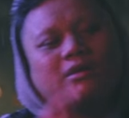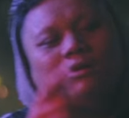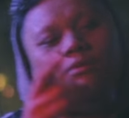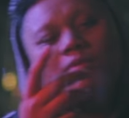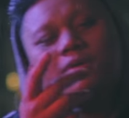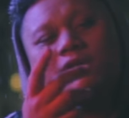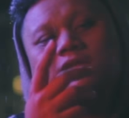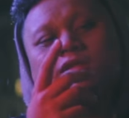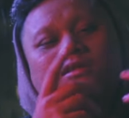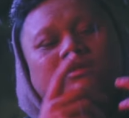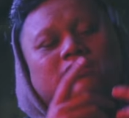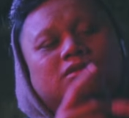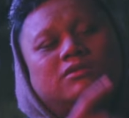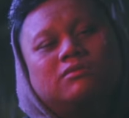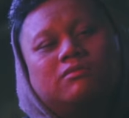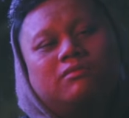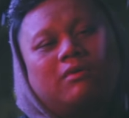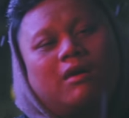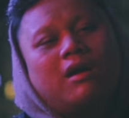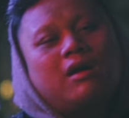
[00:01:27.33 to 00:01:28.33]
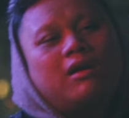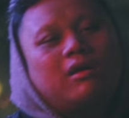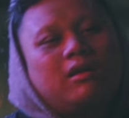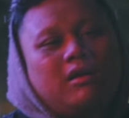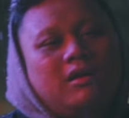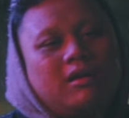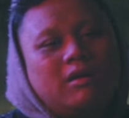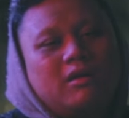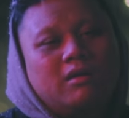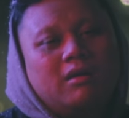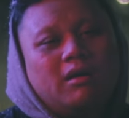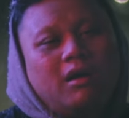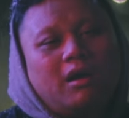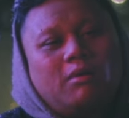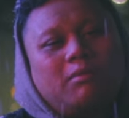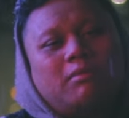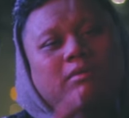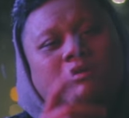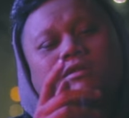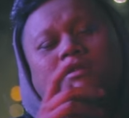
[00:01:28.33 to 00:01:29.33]
I wish that you were here. I
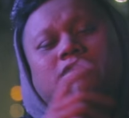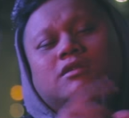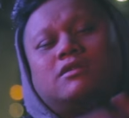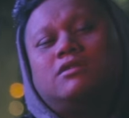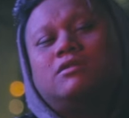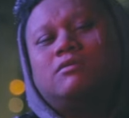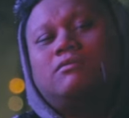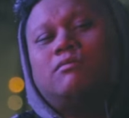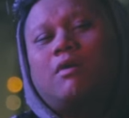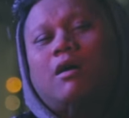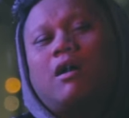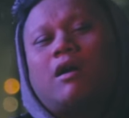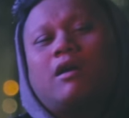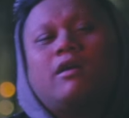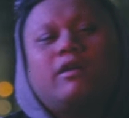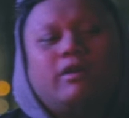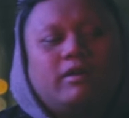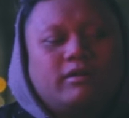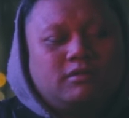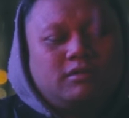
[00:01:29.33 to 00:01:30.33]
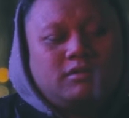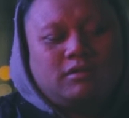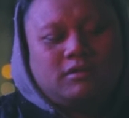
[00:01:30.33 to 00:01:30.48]
wish that you were here.